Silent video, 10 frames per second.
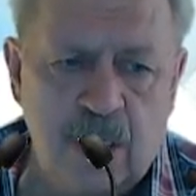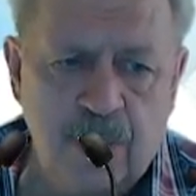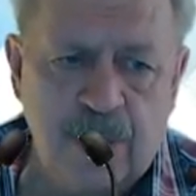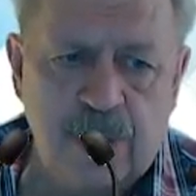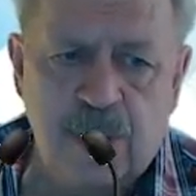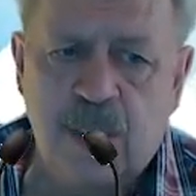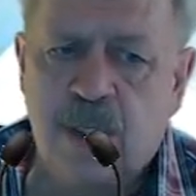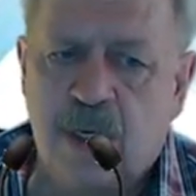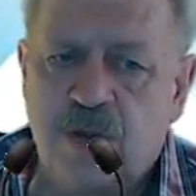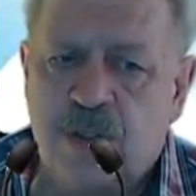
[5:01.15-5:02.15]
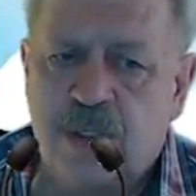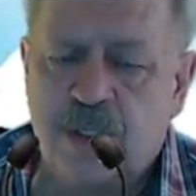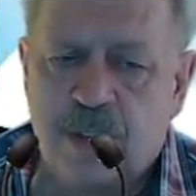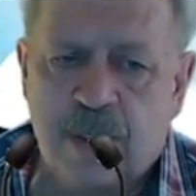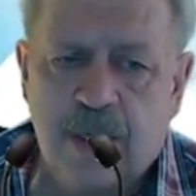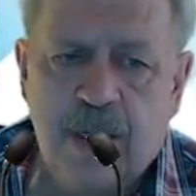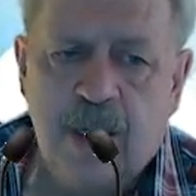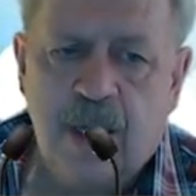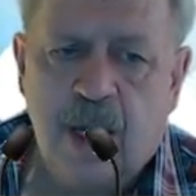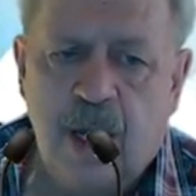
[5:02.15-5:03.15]
limits in those years.
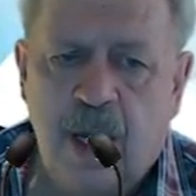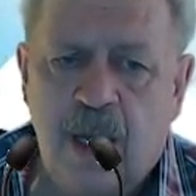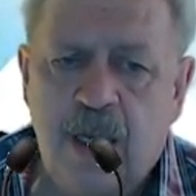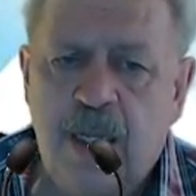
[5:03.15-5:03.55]
Any